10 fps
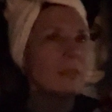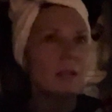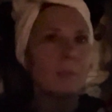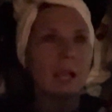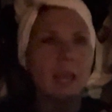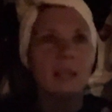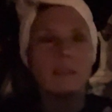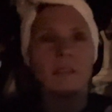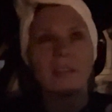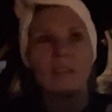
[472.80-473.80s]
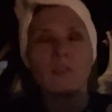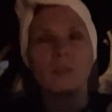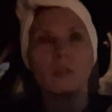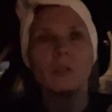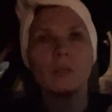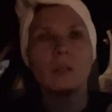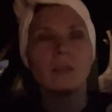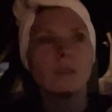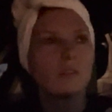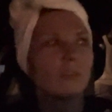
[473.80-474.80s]
then I'm going to head into central,
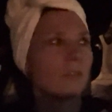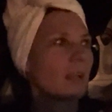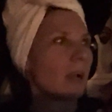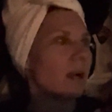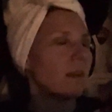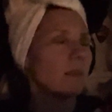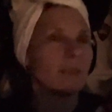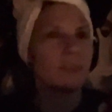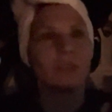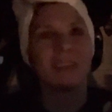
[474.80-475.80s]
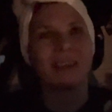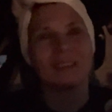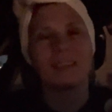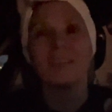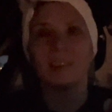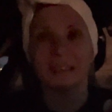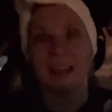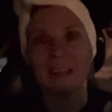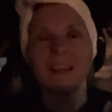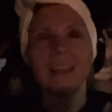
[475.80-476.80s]
central, uh, central Texas, not
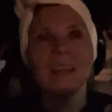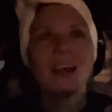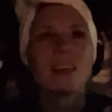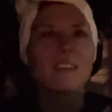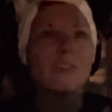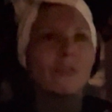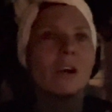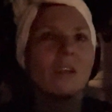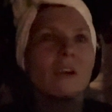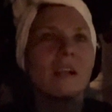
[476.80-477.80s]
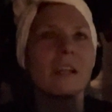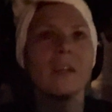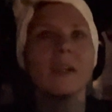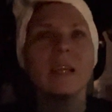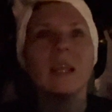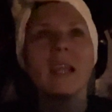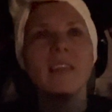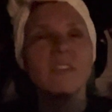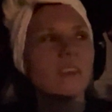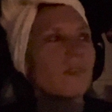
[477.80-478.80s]
yet, uh, central Colorado.
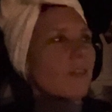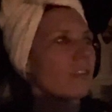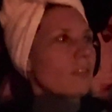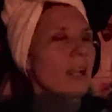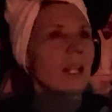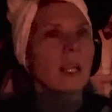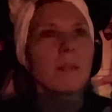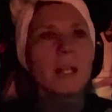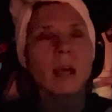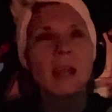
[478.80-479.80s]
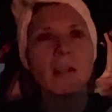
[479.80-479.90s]
It's just frustrating. I mean, I